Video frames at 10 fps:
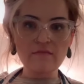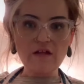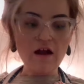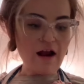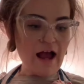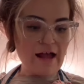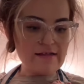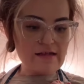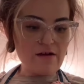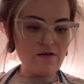Alright,
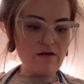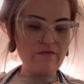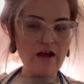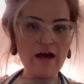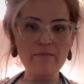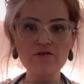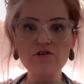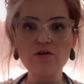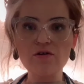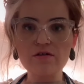so I've got my
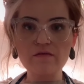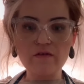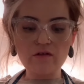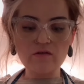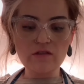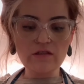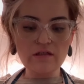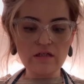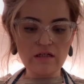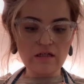jars filled.
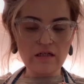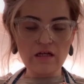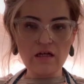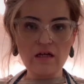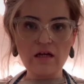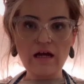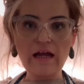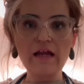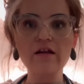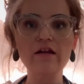I
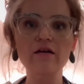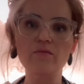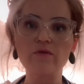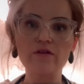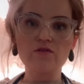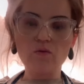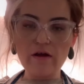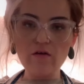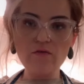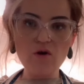ended up with
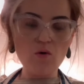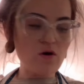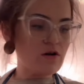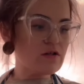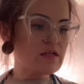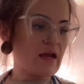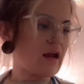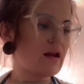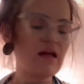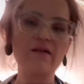12 quarts,
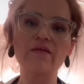and I've